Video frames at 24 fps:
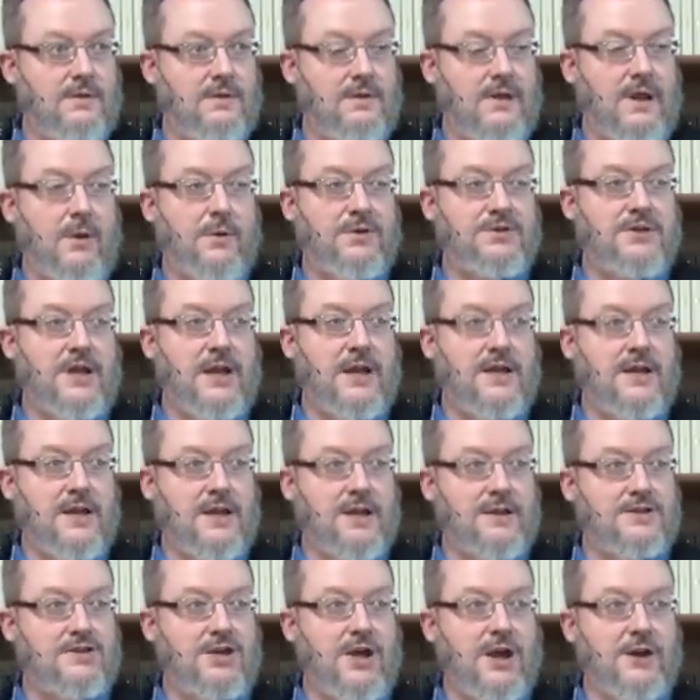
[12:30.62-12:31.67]
I wish I could
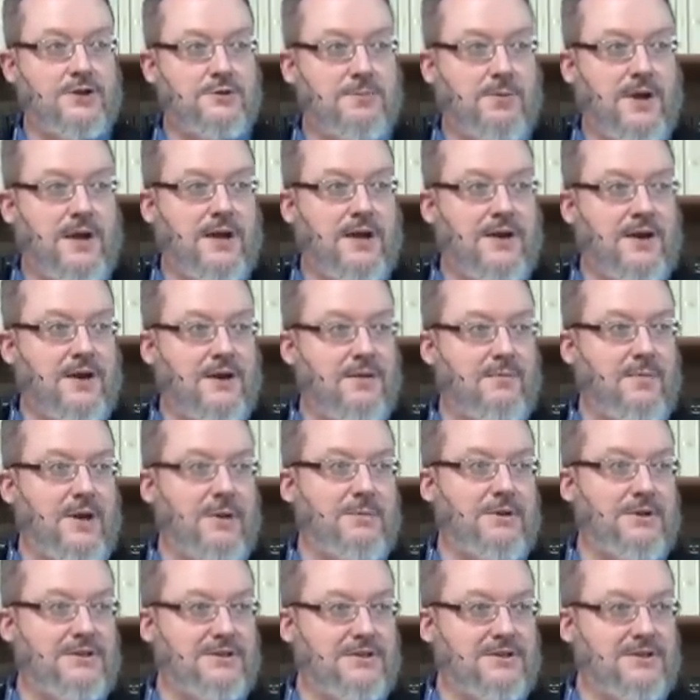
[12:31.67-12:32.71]
get Josh Peck here to
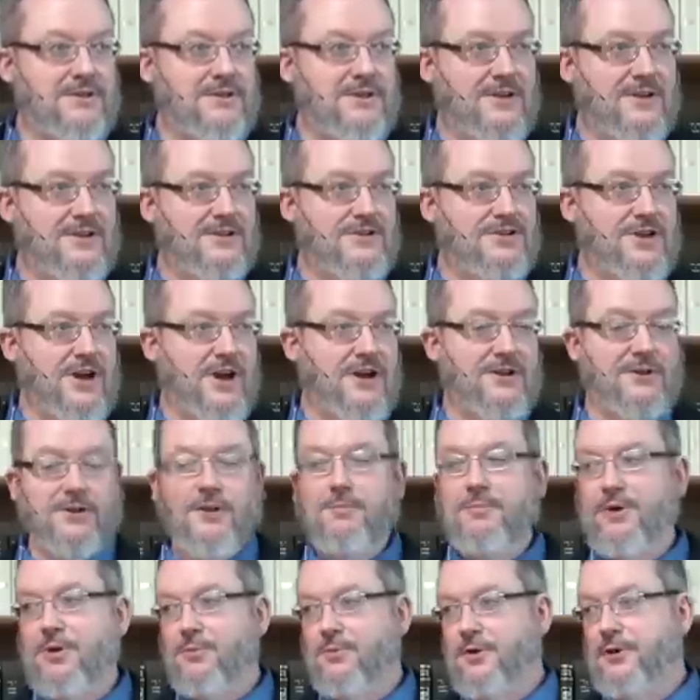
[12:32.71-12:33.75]
maybe share a little
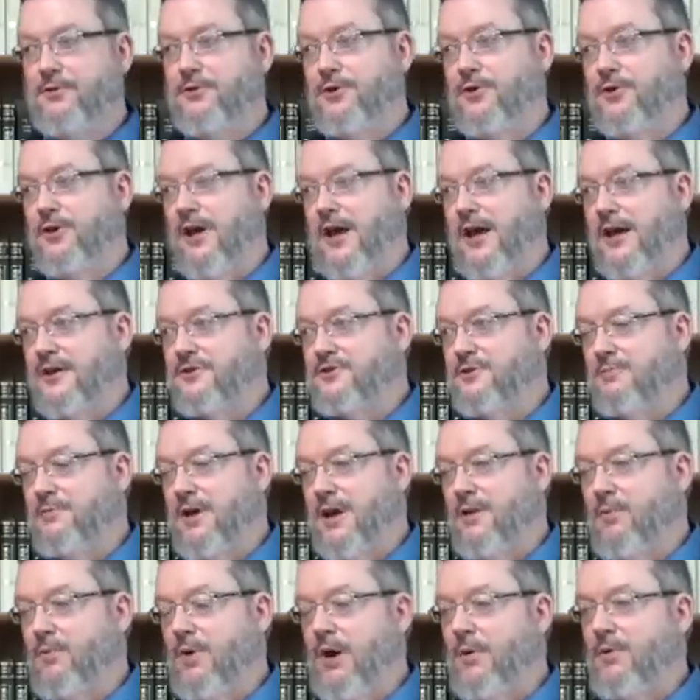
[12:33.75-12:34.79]
bit with you guys
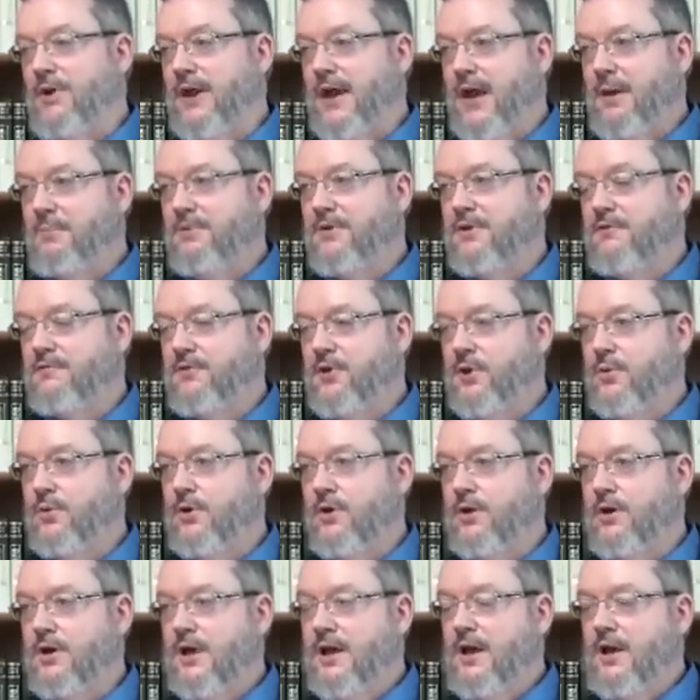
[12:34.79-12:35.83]
about what would happen if you
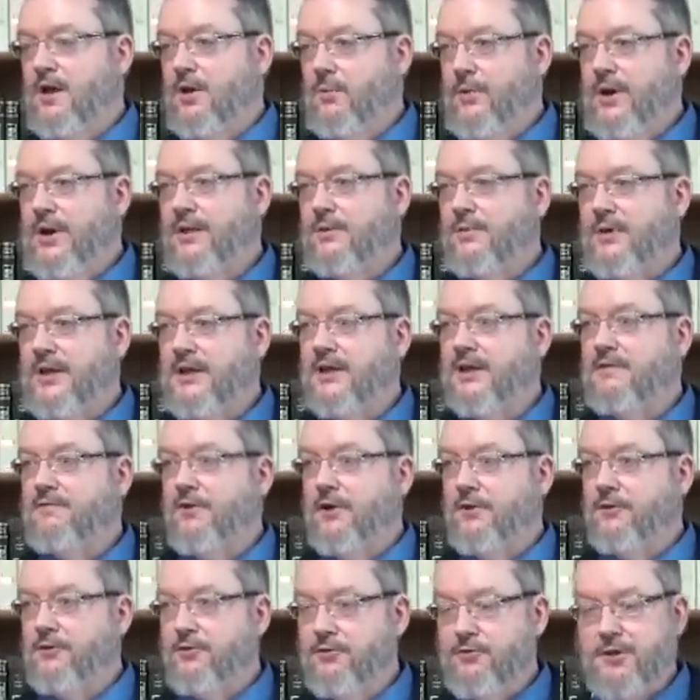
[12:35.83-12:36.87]
were we, we live
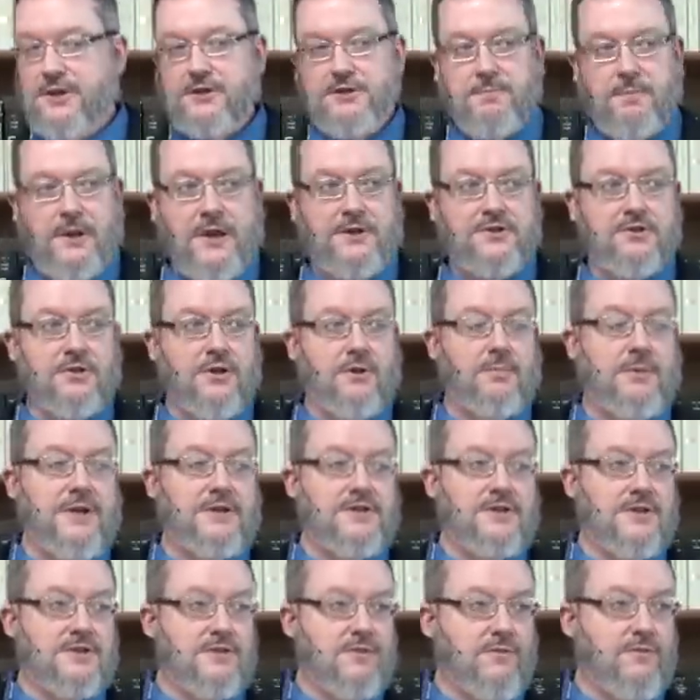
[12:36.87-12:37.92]
on three spatial
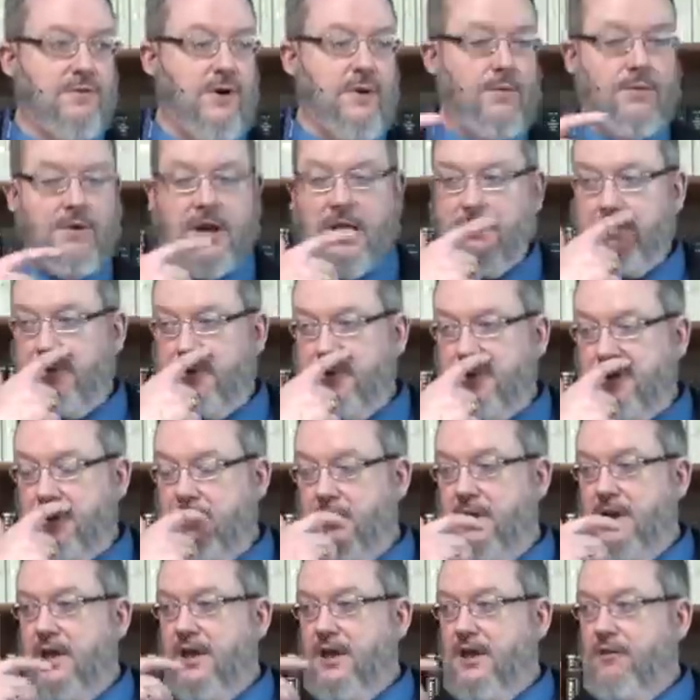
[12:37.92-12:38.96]
dimensions if we were able to
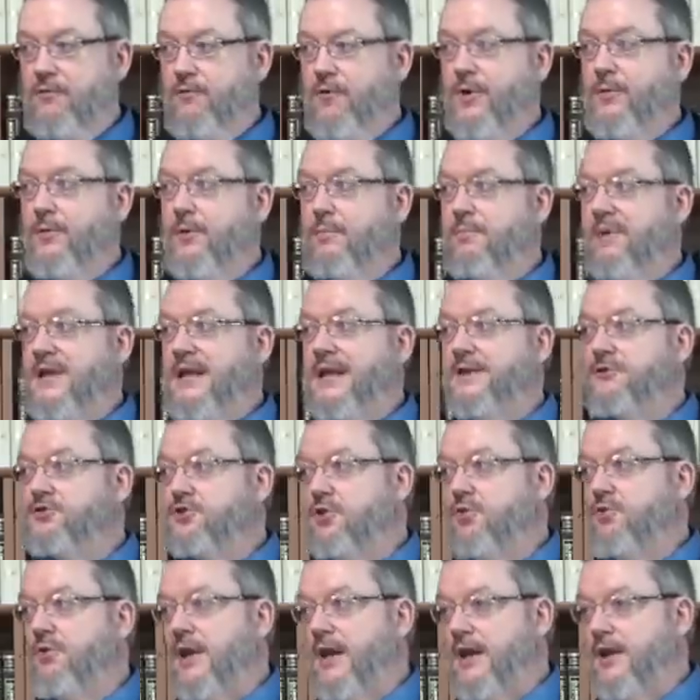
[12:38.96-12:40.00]
if we were beings
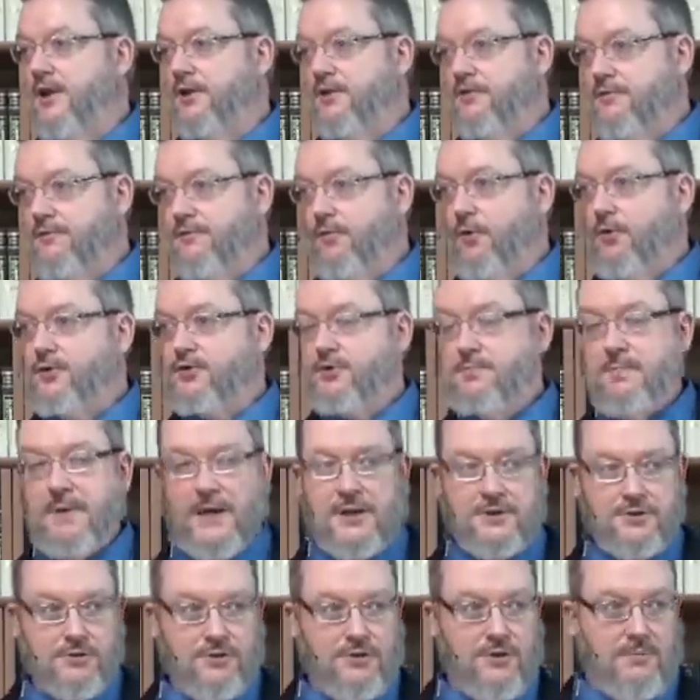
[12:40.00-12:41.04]
created on the fourth
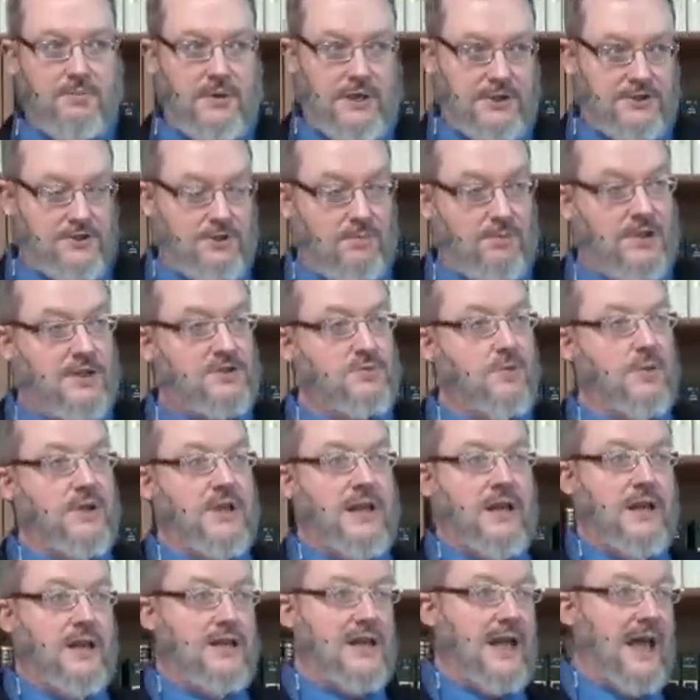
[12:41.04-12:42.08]
spatial dimension this is where we
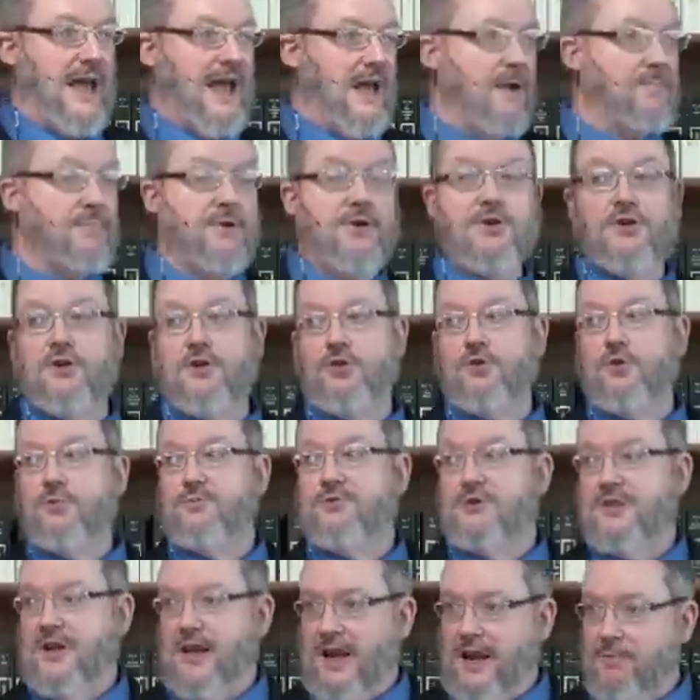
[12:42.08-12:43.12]
get into
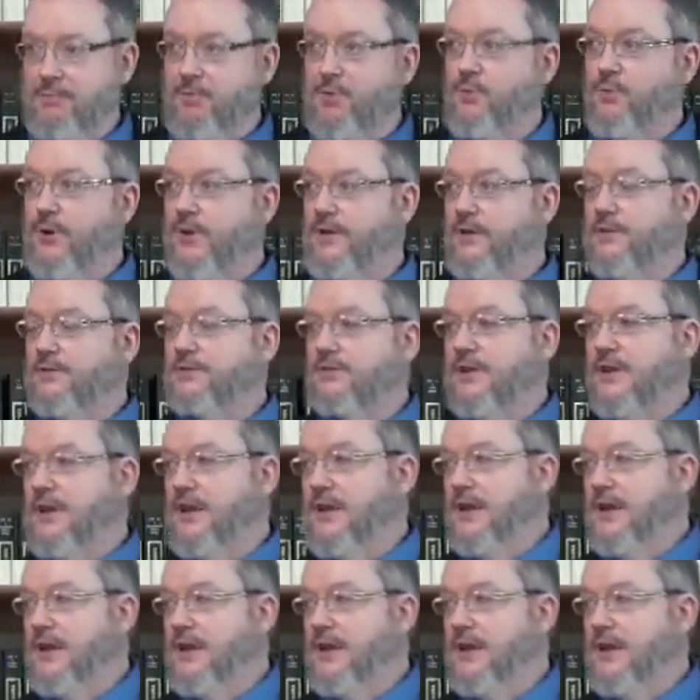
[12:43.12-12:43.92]
hypercubes and hyperwheels